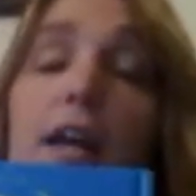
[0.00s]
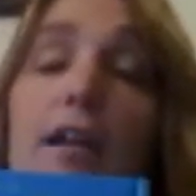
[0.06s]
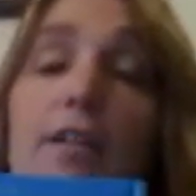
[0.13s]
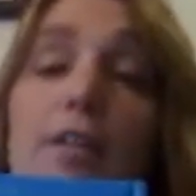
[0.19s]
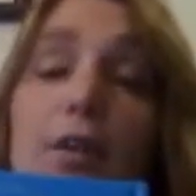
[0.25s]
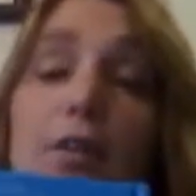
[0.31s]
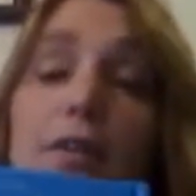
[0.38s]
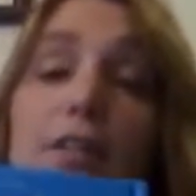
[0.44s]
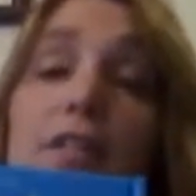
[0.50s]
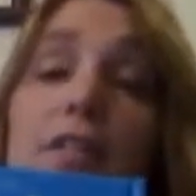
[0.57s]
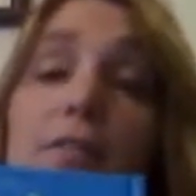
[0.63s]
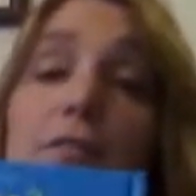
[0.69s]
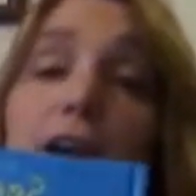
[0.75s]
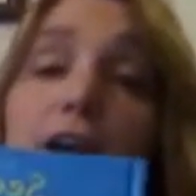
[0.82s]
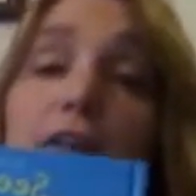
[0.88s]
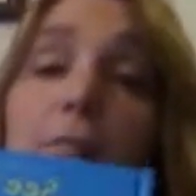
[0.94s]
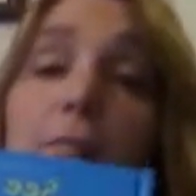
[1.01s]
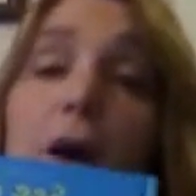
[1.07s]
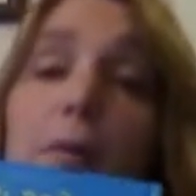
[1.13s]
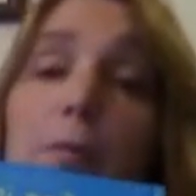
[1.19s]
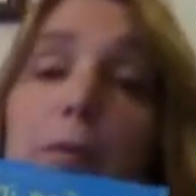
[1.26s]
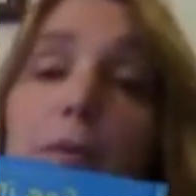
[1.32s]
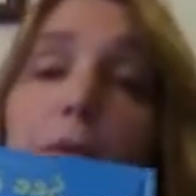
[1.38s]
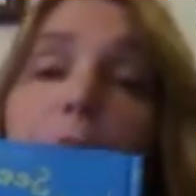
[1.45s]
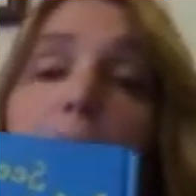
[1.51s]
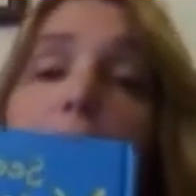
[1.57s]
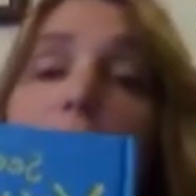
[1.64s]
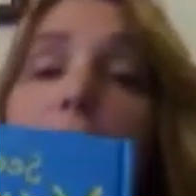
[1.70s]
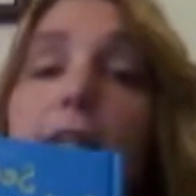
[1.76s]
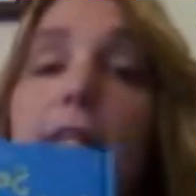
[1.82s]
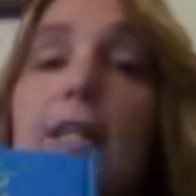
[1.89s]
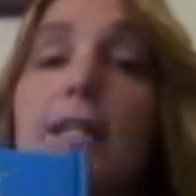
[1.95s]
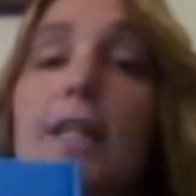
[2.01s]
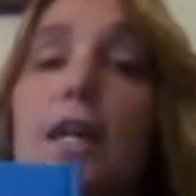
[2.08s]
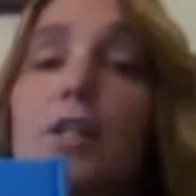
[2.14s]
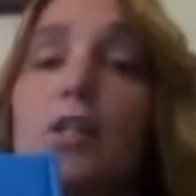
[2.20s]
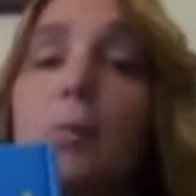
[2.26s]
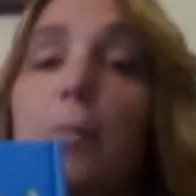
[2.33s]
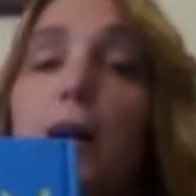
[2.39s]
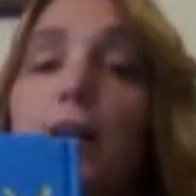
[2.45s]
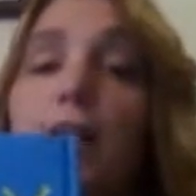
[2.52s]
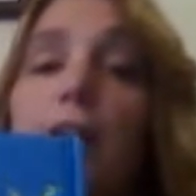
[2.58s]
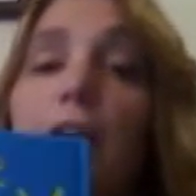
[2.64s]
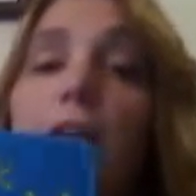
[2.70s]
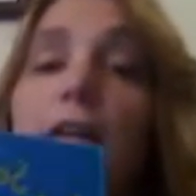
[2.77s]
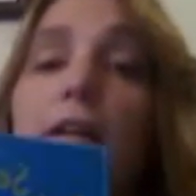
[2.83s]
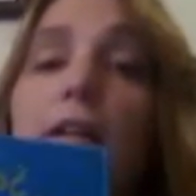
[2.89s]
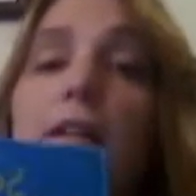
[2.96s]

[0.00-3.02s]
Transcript: So this is a very popular one, See Inside Your Body.